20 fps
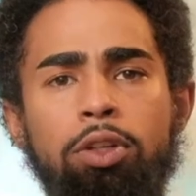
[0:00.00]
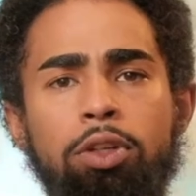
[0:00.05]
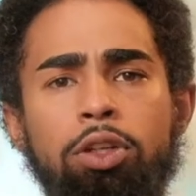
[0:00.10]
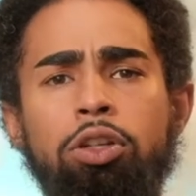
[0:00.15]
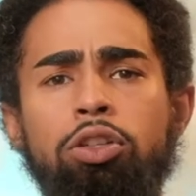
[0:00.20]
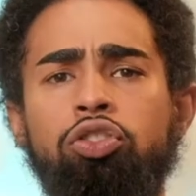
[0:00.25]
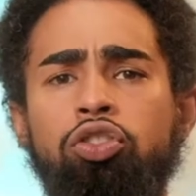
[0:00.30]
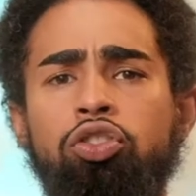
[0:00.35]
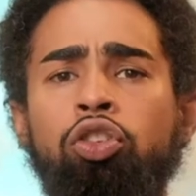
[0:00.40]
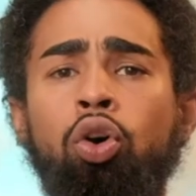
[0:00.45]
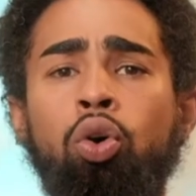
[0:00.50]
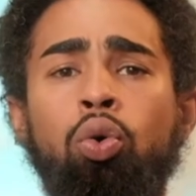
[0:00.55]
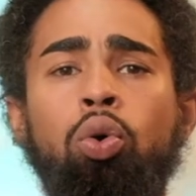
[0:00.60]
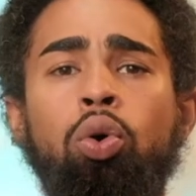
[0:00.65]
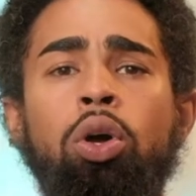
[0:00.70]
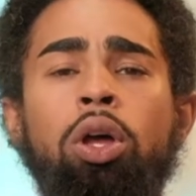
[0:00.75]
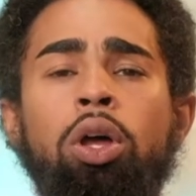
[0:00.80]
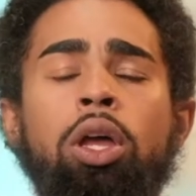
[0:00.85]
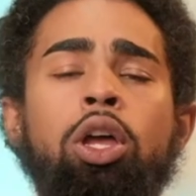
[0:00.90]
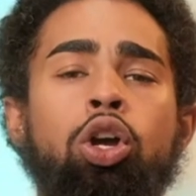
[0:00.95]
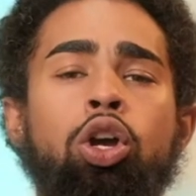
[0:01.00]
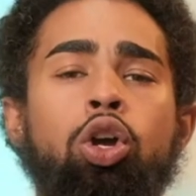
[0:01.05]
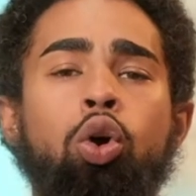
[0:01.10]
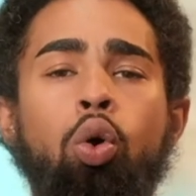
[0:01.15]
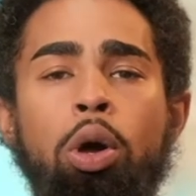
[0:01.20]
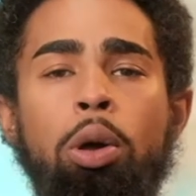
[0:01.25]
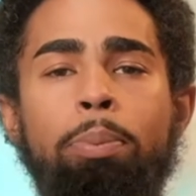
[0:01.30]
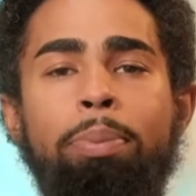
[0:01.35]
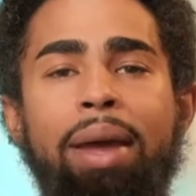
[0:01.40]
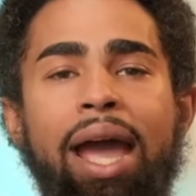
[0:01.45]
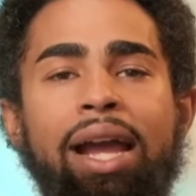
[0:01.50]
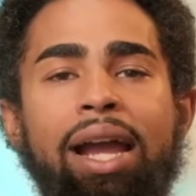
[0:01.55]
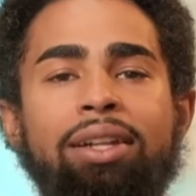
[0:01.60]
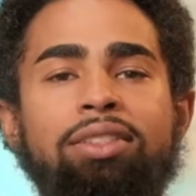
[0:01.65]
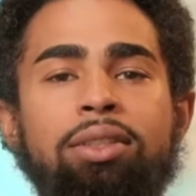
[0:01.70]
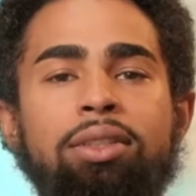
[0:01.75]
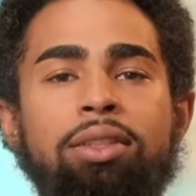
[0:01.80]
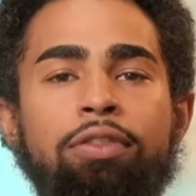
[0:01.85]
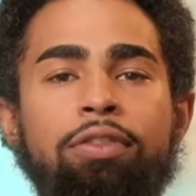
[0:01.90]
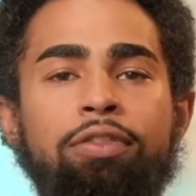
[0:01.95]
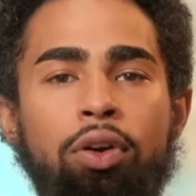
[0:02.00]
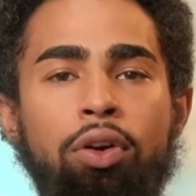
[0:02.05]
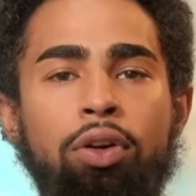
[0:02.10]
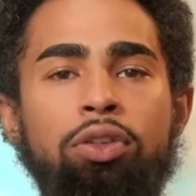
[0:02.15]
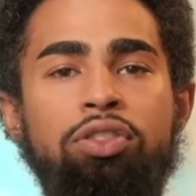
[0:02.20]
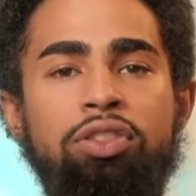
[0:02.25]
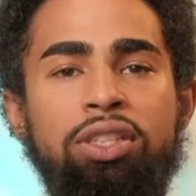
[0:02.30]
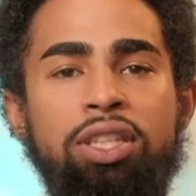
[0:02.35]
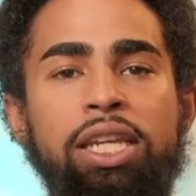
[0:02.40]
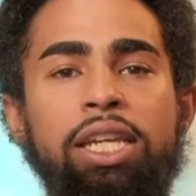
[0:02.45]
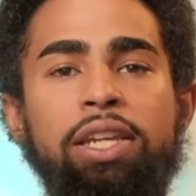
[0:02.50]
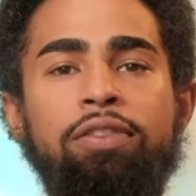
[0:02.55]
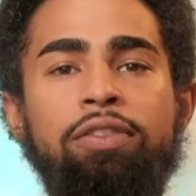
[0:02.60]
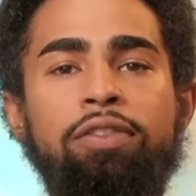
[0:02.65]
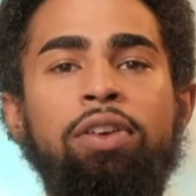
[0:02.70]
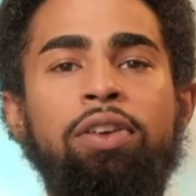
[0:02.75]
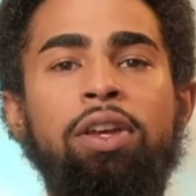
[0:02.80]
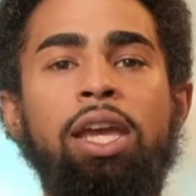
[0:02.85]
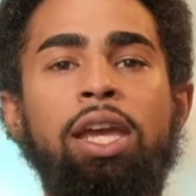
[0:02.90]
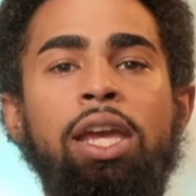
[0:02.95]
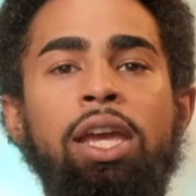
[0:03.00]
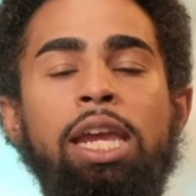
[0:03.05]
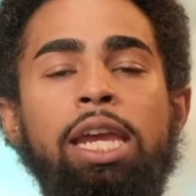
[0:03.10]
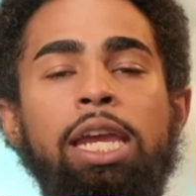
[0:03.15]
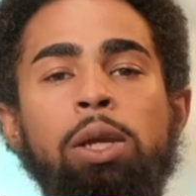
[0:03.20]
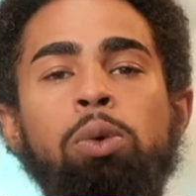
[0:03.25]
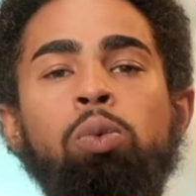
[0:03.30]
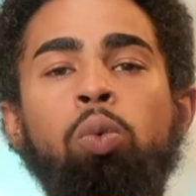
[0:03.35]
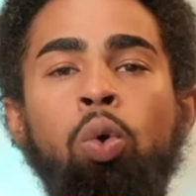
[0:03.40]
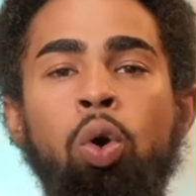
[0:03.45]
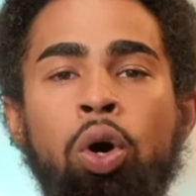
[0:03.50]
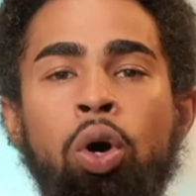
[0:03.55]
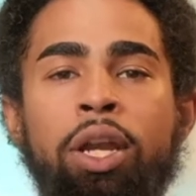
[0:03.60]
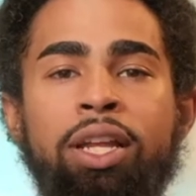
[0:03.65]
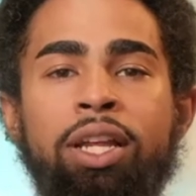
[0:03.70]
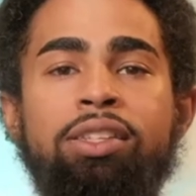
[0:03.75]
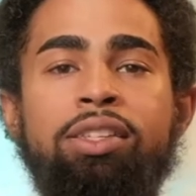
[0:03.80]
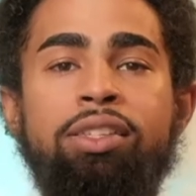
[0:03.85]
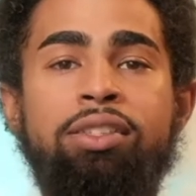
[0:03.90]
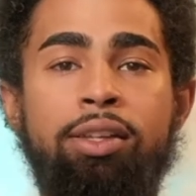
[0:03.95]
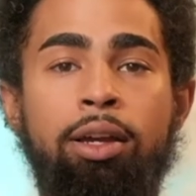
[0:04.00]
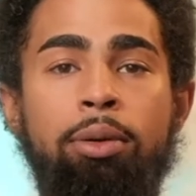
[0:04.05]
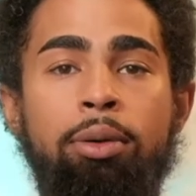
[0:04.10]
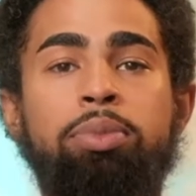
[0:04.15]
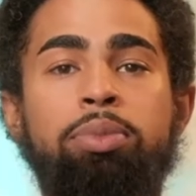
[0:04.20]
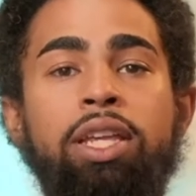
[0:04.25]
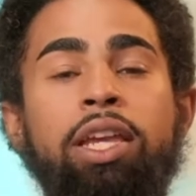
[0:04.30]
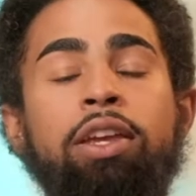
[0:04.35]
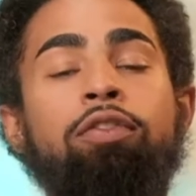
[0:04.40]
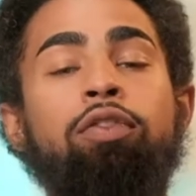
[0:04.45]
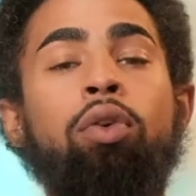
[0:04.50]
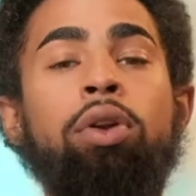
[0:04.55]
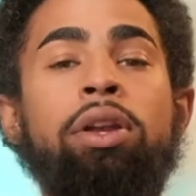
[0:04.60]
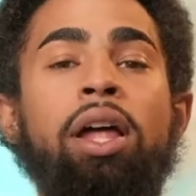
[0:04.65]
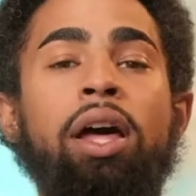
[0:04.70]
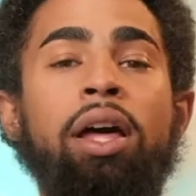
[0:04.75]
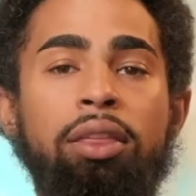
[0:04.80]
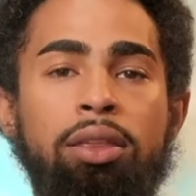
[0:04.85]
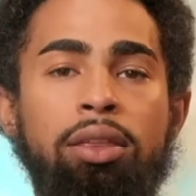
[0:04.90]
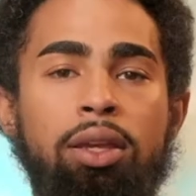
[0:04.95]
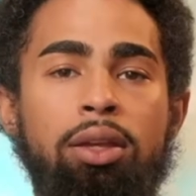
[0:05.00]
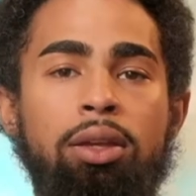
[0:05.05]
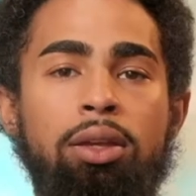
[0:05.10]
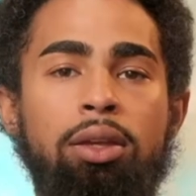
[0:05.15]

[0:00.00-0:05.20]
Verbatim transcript: So, going back to the first thief, he wanted something for nothing.